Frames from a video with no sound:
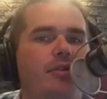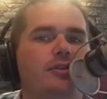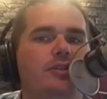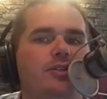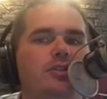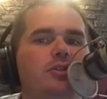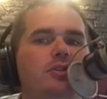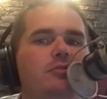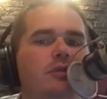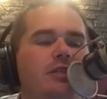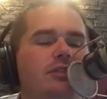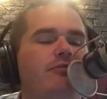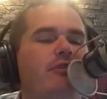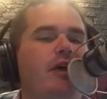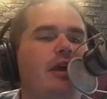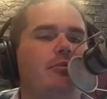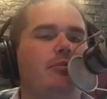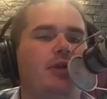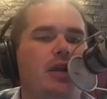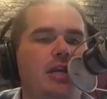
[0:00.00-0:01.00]
There's too much
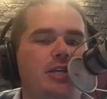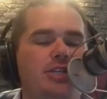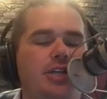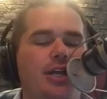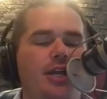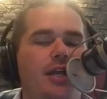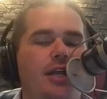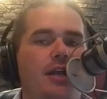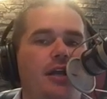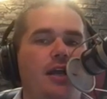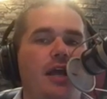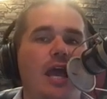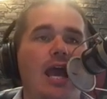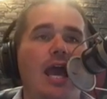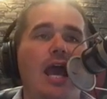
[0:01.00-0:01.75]
vibration in it.